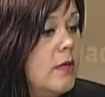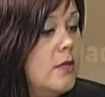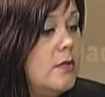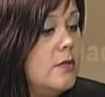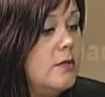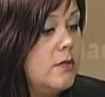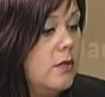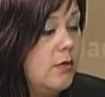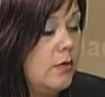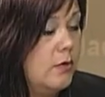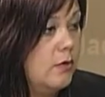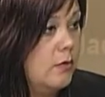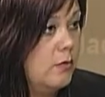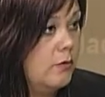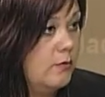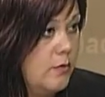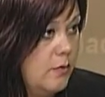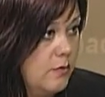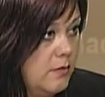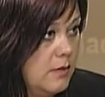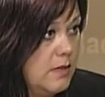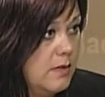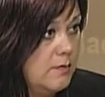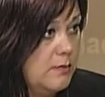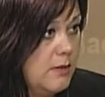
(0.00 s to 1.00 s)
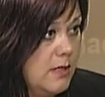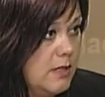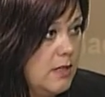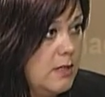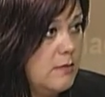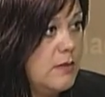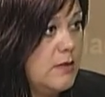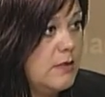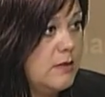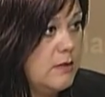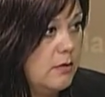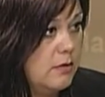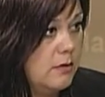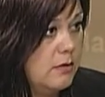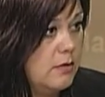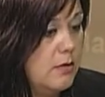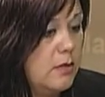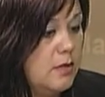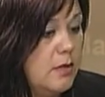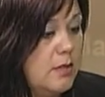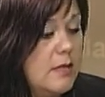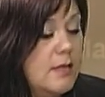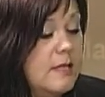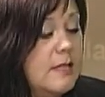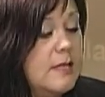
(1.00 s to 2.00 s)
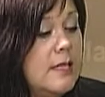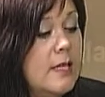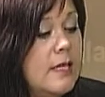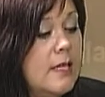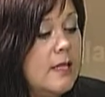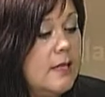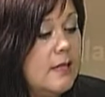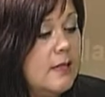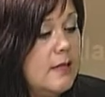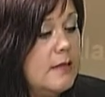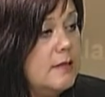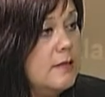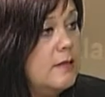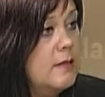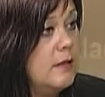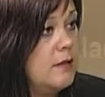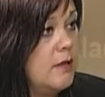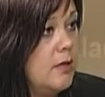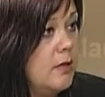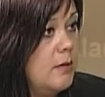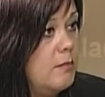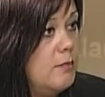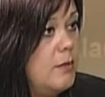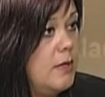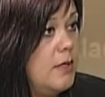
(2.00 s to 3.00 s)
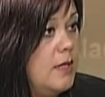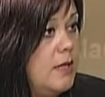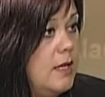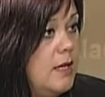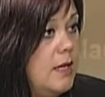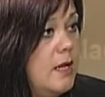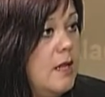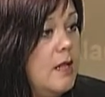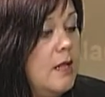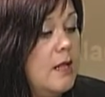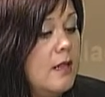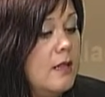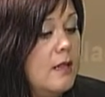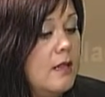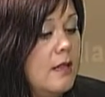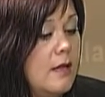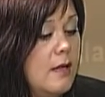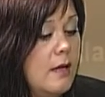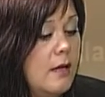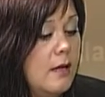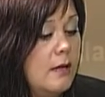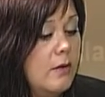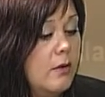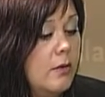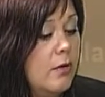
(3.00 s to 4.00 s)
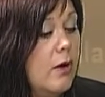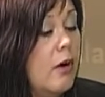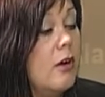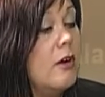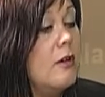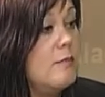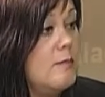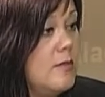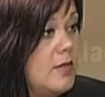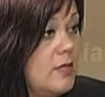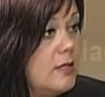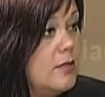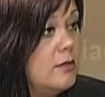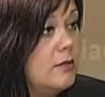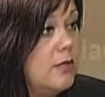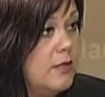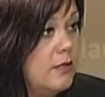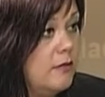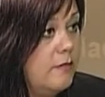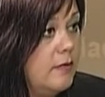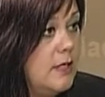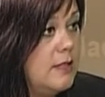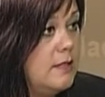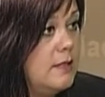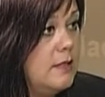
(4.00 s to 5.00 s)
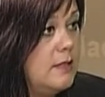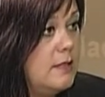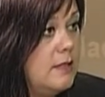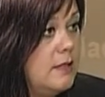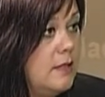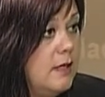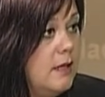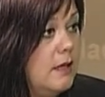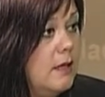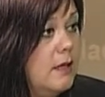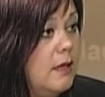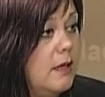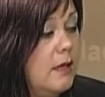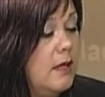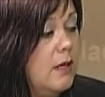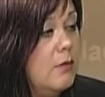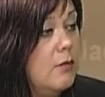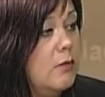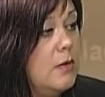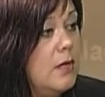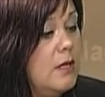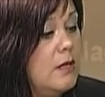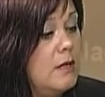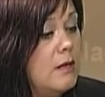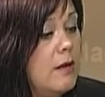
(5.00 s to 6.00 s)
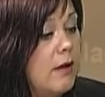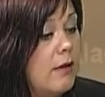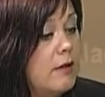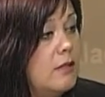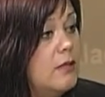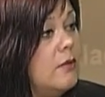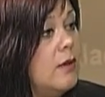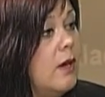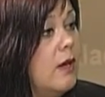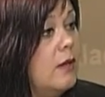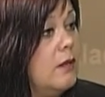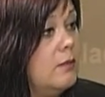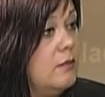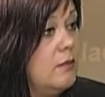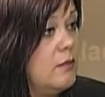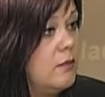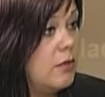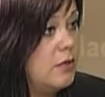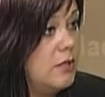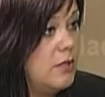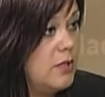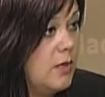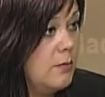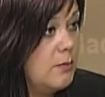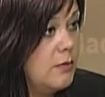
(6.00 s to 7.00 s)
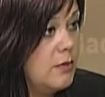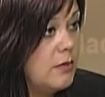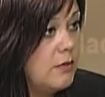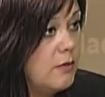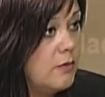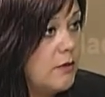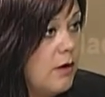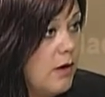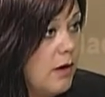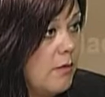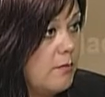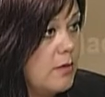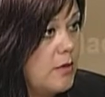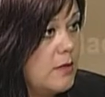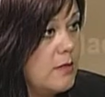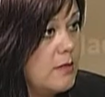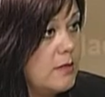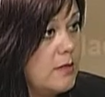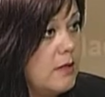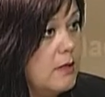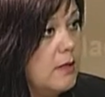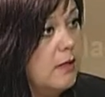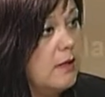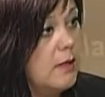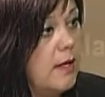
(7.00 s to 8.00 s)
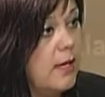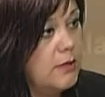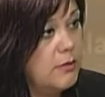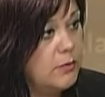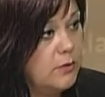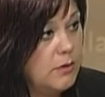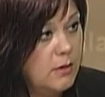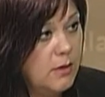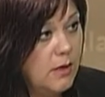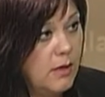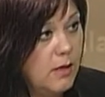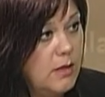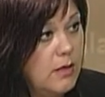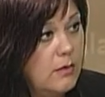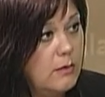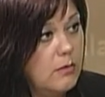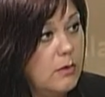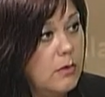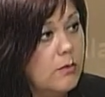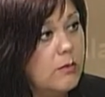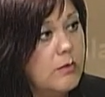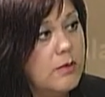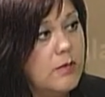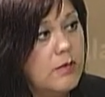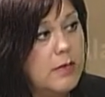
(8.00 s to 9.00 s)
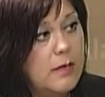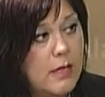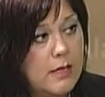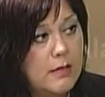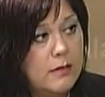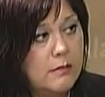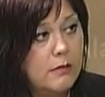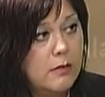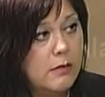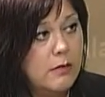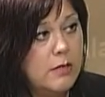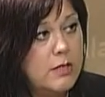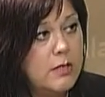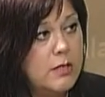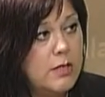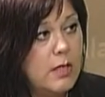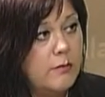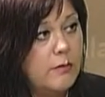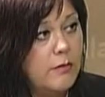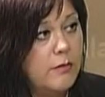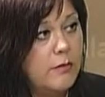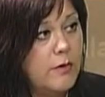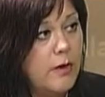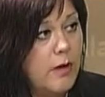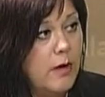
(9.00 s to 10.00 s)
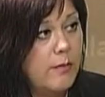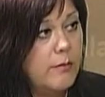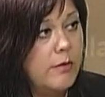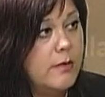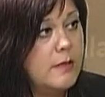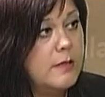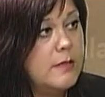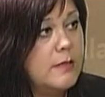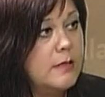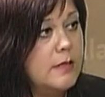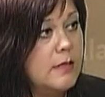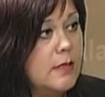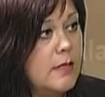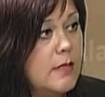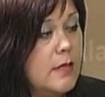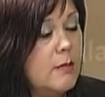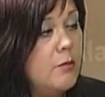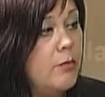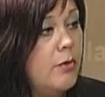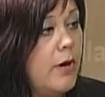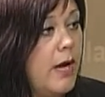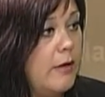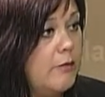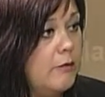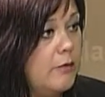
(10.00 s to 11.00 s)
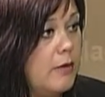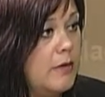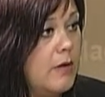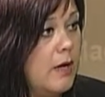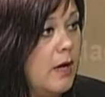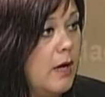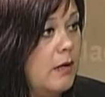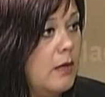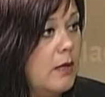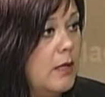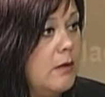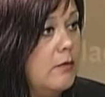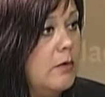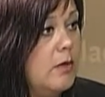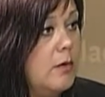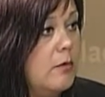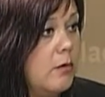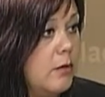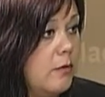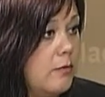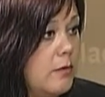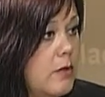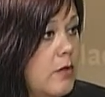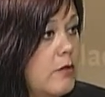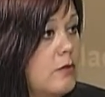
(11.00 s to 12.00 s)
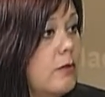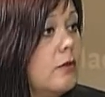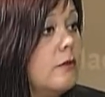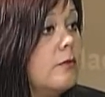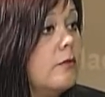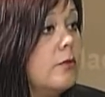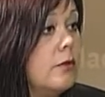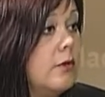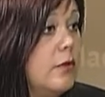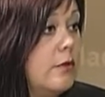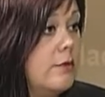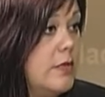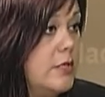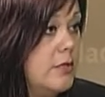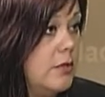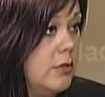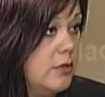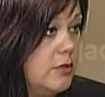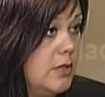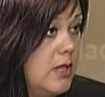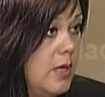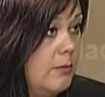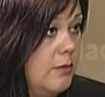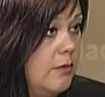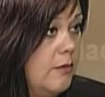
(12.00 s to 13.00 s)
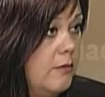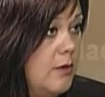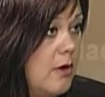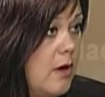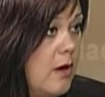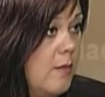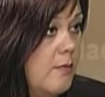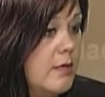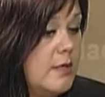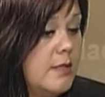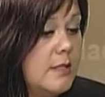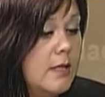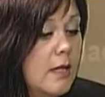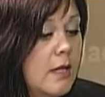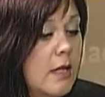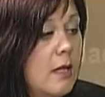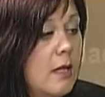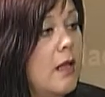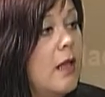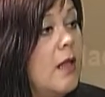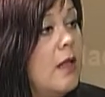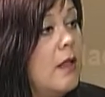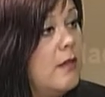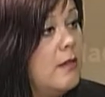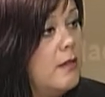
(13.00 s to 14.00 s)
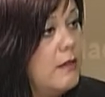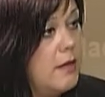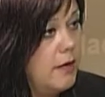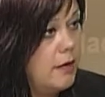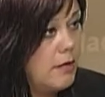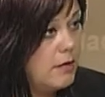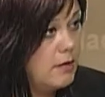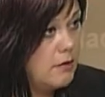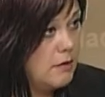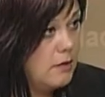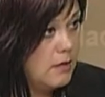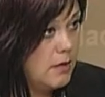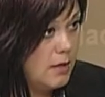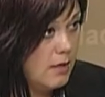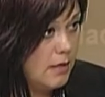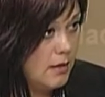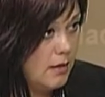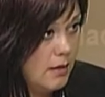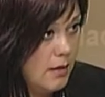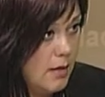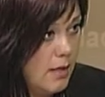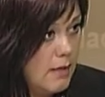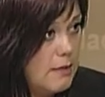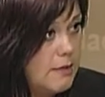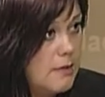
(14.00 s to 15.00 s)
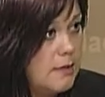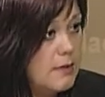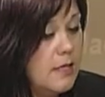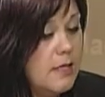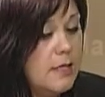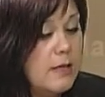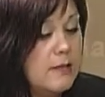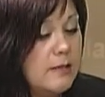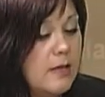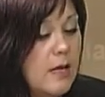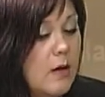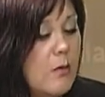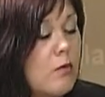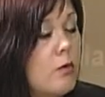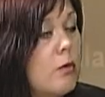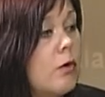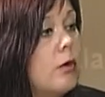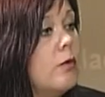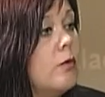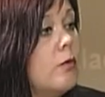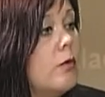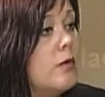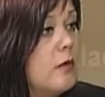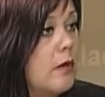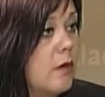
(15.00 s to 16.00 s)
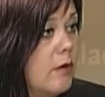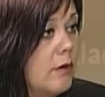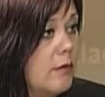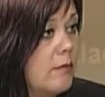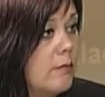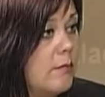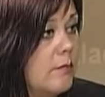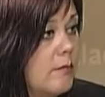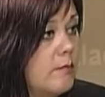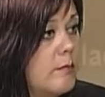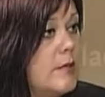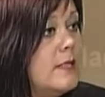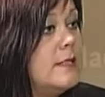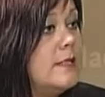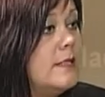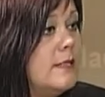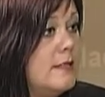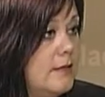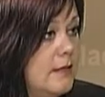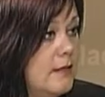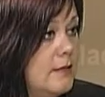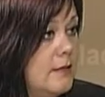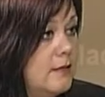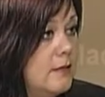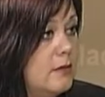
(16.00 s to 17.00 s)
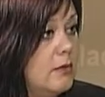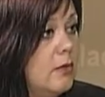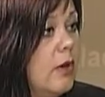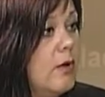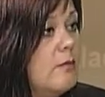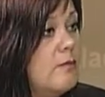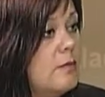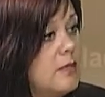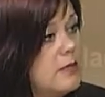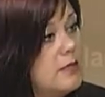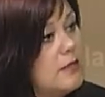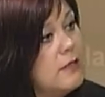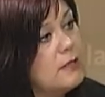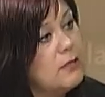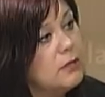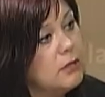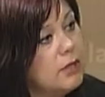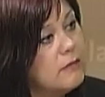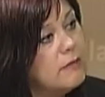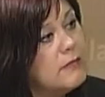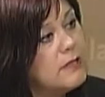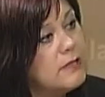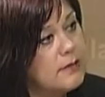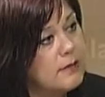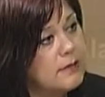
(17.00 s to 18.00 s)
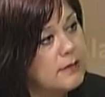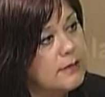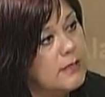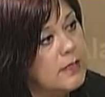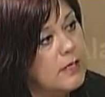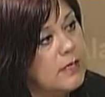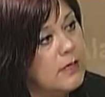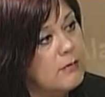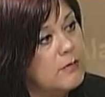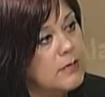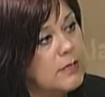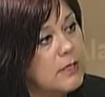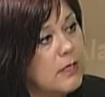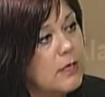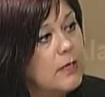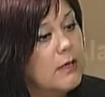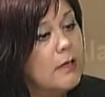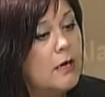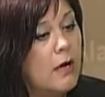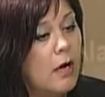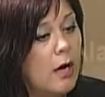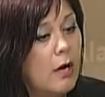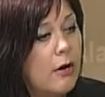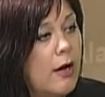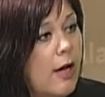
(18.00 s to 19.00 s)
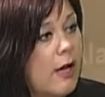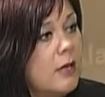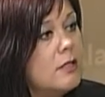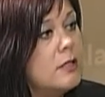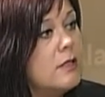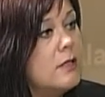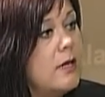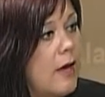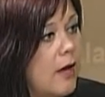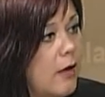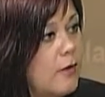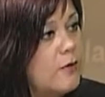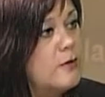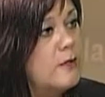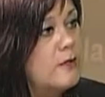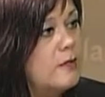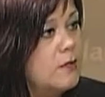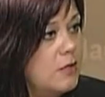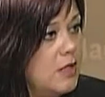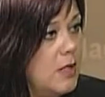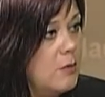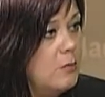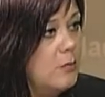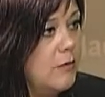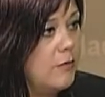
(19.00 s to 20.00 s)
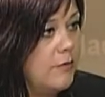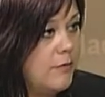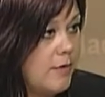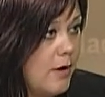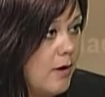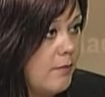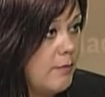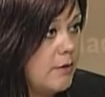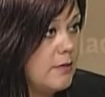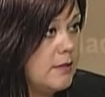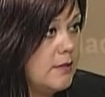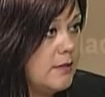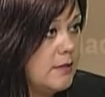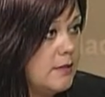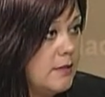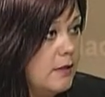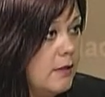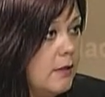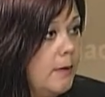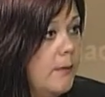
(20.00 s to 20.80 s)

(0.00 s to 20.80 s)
So Focus Management Solutions is the company that, or our administrative entity, and we contract with our chambers of commerce. In Alachua County, we work with the Gainesville Area Chamber of Commerce. In Bradford County, we work with the North Florida Regional Chamber of Commerce. They're the entities that work with our businesses. So our business services teams are actually housed in the Chamber of Commerce.